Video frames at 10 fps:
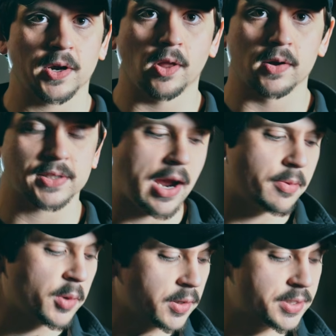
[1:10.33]
long time.
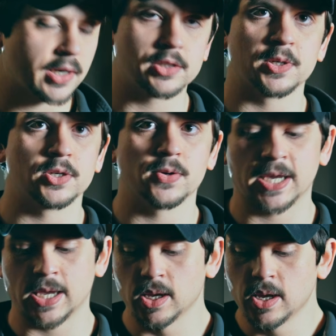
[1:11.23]
The military's been
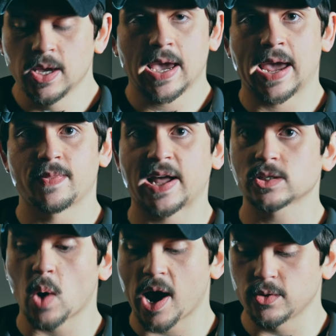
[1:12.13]
doing it. And
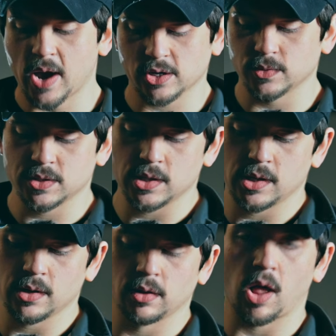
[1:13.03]
that's why you actually
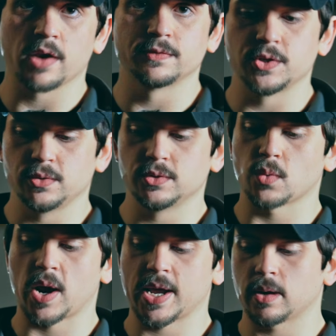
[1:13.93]
see a lot of dudes
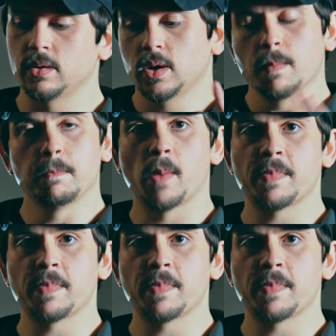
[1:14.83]
running bump